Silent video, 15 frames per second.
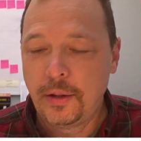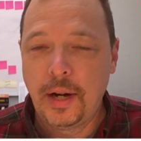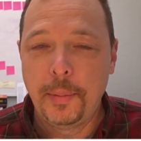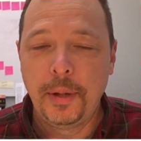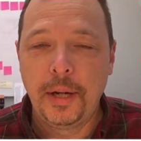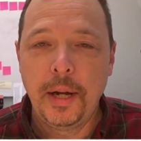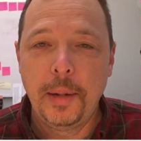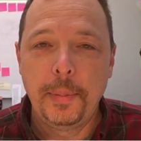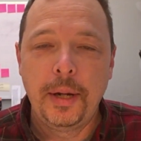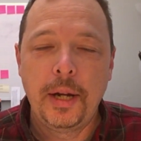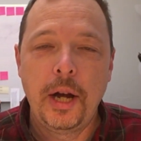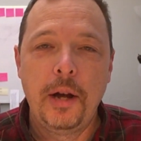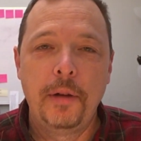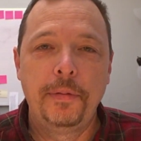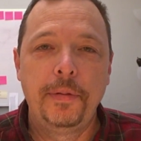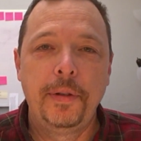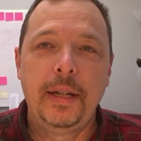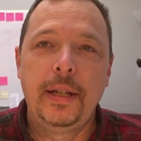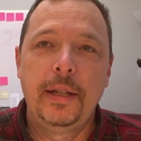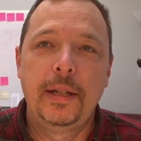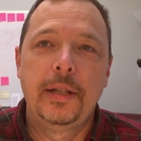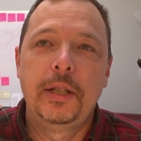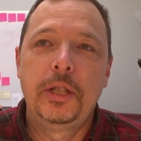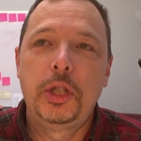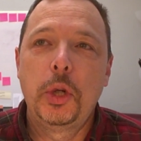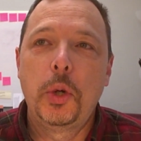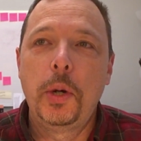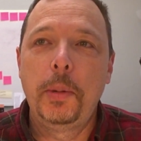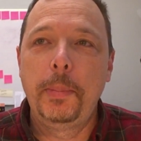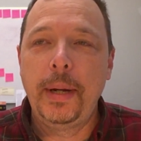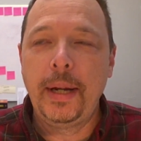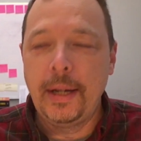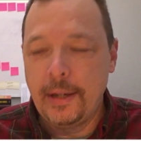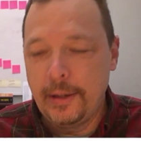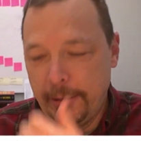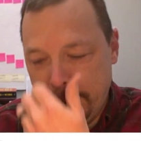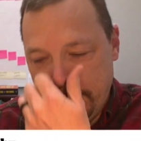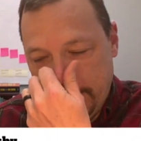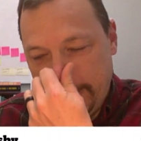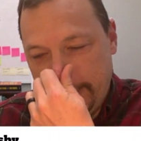Grab a cup of coffee, uh, join me,